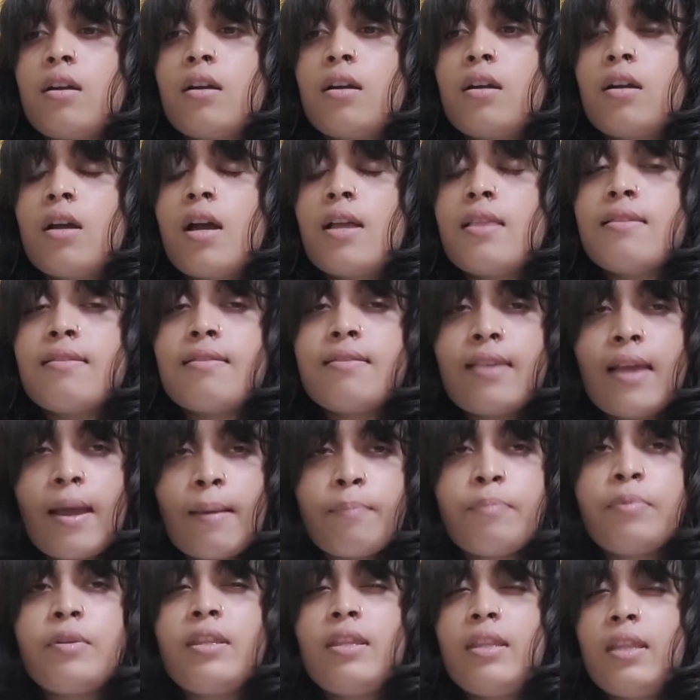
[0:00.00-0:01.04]

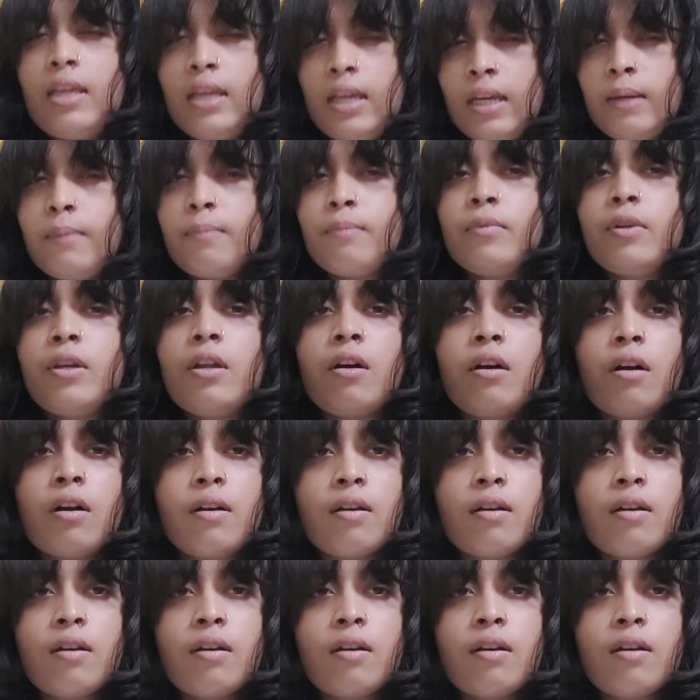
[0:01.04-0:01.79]
concept themed